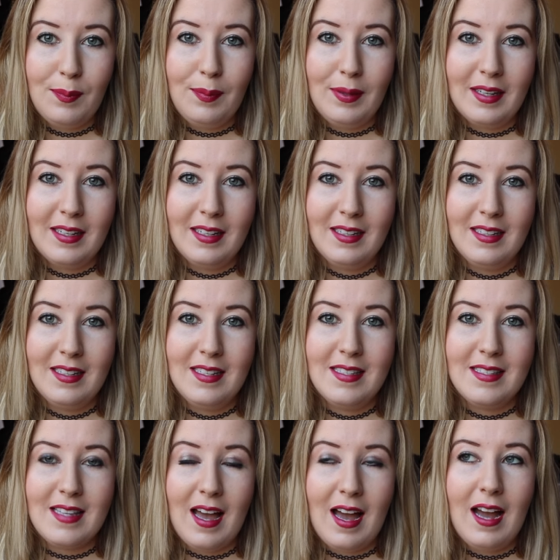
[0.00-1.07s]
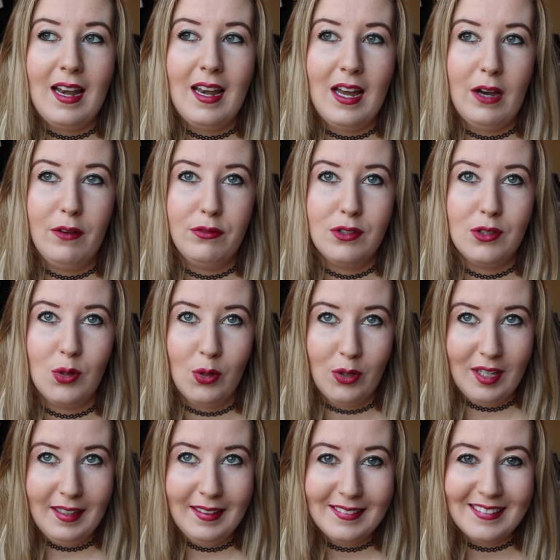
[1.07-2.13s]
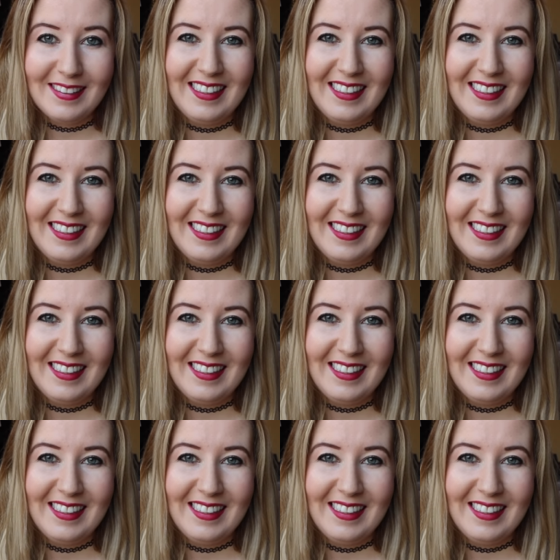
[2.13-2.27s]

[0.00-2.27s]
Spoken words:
because I loved talking